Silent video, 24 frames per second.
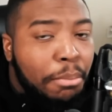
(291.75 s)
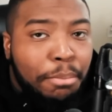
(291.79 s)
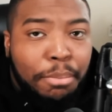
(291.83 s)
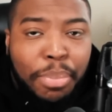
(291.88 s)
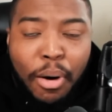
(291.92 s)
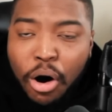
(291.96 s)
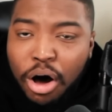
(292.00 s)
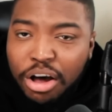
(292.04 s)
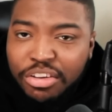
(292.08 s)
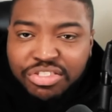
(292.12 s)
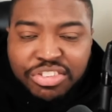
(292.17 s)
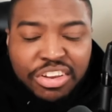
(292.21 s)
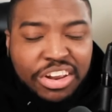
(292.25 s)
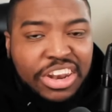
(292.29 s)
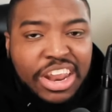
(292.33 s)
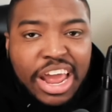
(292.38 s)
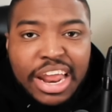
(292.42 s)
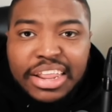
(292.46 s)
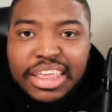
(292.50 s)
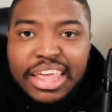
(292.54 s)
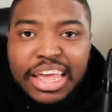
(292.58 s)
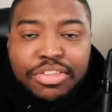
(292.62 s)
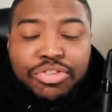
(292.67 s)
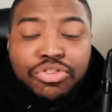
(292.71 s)
Boston
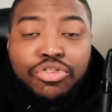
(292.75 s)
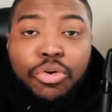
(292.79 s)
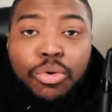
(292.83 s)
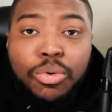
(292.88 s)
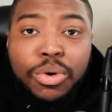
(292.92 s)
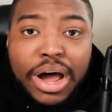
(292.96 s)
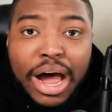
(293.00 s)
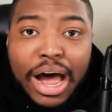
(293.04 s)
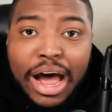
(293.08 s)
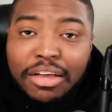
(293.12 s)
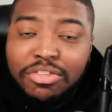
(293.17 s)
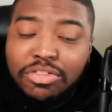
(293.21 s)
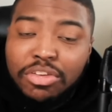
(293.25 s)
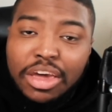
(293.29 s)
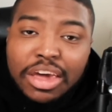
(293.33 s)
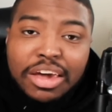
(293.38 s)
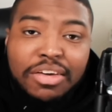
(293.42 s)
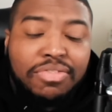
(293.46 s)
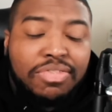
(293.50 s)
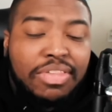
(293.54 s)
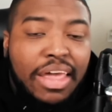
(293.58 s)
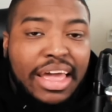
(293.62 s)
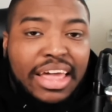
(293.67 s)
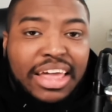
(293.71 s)
doesn't get 2 guys.
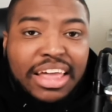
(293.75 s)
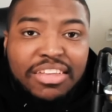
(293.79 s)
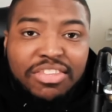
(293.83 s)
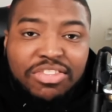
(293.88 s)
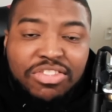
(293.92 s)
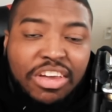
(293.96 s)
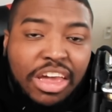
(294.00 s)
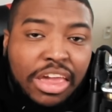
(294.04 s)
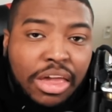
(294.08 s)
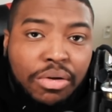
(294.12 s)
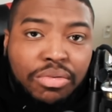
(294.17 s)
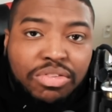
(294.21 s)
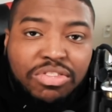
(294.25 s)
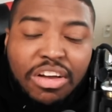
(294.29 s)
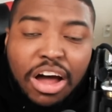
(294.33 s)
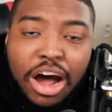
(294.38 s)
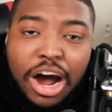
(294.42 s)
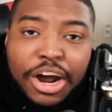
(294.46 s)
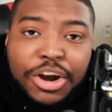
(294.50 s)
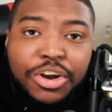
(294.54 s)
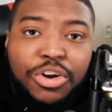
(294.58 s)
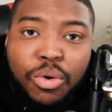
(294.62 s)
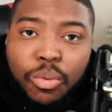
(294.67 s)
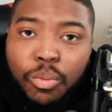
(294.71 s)
If they continue to
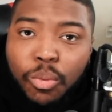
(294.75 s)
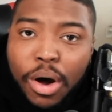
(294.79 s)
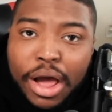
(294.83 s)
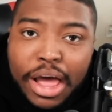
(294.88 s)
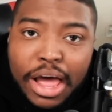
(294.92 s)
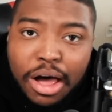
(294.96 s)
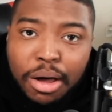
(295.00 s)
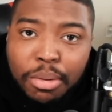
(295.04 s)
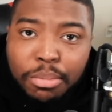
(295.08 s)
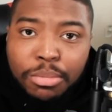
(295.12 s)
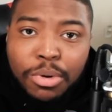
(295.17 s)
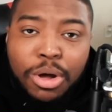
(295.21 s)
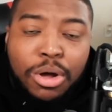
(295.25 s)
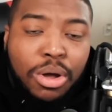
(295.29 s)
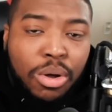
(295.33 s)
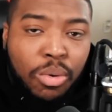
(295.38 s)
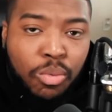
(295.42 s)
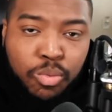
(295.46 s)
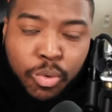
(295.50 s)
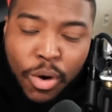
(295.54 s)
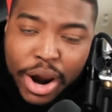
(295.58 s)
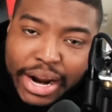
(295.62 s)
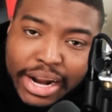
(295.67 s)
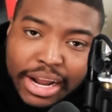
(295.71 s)
underwhelm
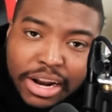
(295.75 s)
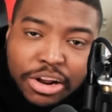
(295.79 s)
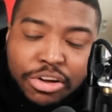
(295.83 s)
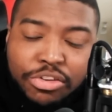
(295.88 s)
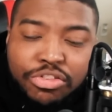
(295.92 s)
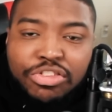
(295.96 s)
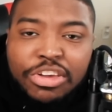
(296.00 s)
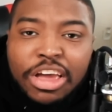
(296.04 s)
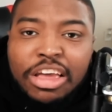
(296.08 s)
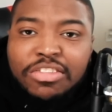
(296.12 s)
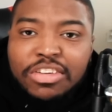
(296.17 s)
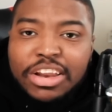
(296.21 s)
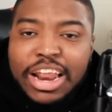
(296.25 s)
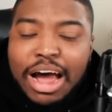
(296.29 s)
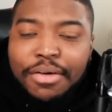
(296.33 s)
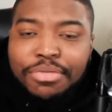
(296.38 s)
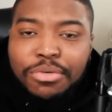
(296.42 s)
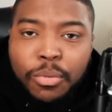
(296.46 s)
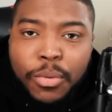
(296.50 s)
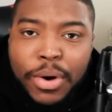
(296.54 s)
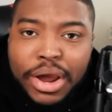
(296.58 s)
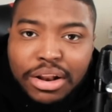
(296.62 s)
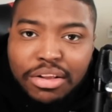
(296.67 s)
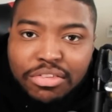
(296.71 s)
regular season
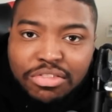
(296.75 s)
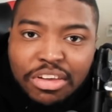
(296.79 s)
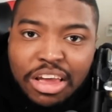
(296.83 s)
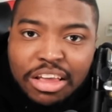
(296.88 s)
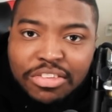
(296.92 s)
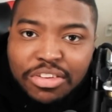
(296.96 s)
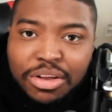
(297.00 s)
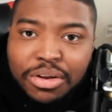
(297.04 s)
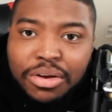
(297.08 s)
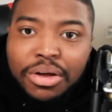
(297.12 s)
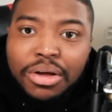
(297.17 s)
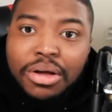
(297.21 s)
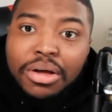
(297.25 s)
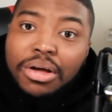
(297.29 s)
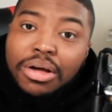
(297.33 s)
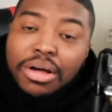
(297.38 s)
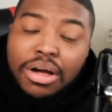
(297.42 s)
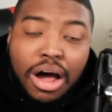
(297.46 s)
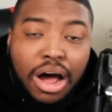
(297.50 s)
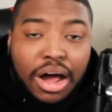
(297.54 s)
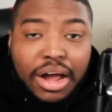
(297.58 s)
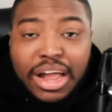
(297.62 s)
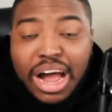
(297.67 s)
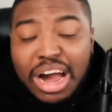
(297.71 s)
after regular season,
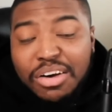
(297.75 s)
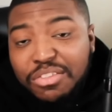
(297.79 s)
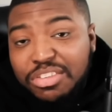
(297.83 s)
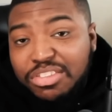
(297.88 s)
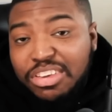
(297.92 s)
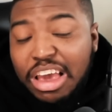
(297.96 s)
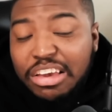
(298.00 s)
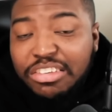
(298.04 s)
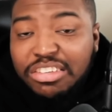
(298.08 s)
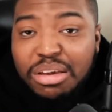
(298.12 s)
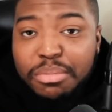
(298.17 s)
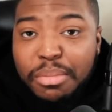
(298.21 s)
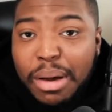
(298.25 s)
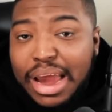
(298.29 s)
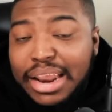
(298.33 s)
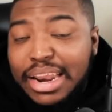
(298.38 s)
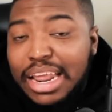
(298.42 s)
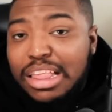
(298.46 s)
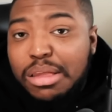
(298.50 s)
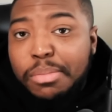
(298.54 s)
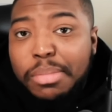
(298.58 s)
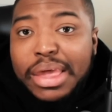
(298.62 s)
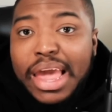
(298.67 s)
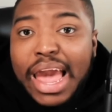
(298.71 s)
a conversation might
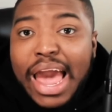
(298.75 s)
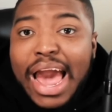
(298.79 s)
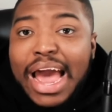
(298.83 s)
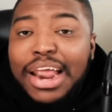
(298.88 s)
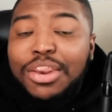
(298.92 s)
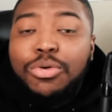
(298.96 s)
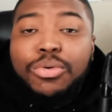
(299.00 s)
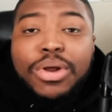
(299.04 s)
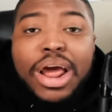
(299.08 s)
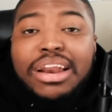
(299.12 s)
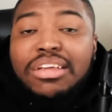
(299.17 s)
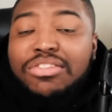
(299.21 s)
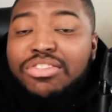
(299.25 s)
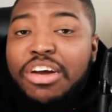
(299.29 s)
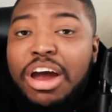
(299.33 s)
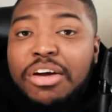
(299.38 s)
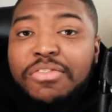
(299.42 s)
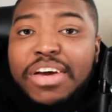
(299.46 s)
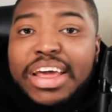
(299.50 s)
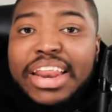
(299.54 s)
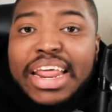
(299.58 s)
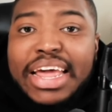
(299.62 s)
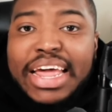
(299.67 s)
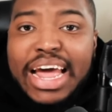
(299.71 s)
need to be had. Do they
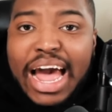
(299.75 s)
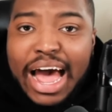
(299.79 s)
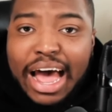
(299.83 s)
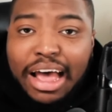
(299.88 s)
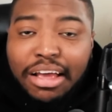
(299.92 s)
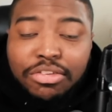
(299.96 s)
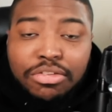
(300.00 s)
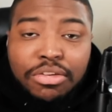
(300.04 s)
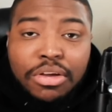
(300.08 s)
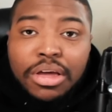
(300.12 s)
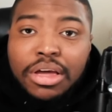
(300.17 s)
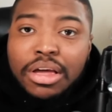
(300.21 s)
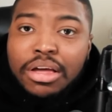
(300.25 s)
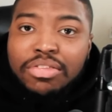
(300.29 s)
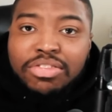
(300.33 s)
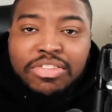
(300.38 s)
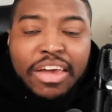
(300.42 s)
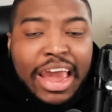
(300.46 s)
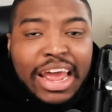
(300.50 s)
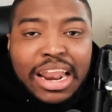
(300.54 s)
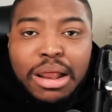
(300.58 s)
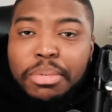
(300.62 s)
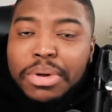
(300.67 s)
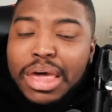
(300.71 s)
deserve any guys?
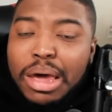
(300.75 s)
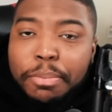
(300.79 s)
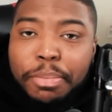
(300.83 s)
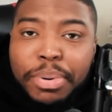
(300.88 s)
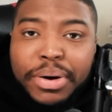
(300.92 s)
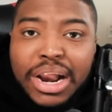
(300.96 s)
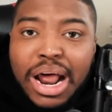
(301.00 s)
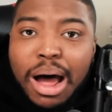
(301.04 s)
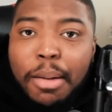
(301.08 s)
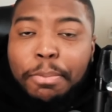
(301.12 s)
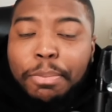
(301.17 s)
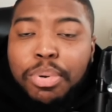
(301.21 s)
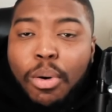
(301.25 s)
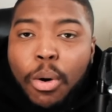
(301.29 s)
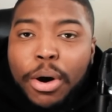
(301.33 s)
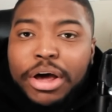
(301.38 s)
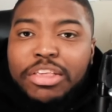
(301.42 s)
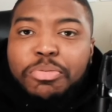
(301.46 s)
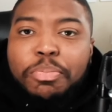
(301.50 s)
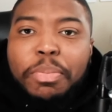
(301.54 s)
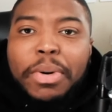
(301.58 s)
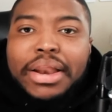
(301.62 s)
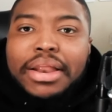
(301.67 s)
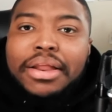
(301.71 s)
Tatum can put up
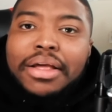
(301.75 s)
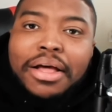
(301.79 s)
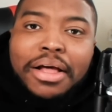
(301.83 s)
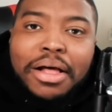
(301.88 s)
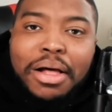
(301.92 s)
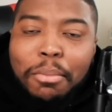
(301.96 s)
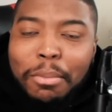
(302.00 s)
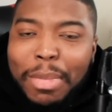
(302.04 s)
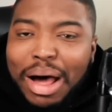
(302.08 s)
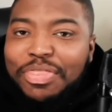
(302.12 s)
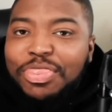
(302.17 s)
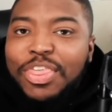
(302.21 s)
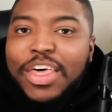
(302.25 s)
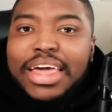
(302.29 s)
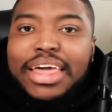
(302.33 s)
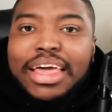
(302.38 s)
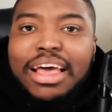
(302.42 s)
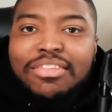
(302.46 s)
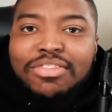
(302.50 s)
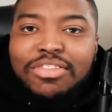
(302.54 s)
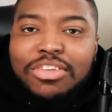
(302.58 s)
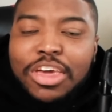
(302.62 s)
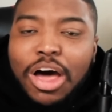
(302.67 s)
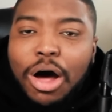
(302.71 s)
points, but my thing
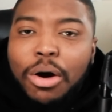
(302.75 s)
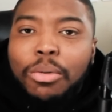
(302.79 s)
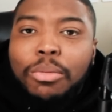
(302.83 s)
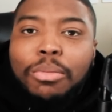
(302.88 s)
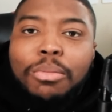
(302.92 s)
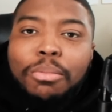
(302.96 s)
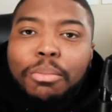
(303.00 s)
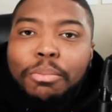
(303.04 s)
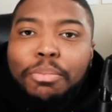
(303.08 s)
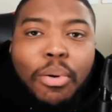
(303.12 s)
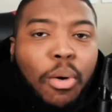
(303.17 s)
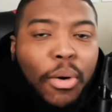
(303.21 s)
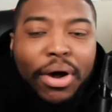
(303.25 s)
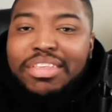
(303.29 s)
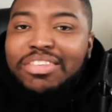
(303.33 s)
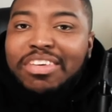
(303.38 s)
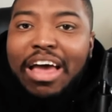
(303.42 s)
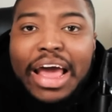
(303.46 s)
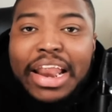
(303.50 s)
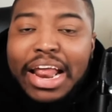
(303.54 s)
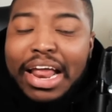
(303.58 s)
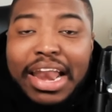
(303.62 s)
is, yo, points ain't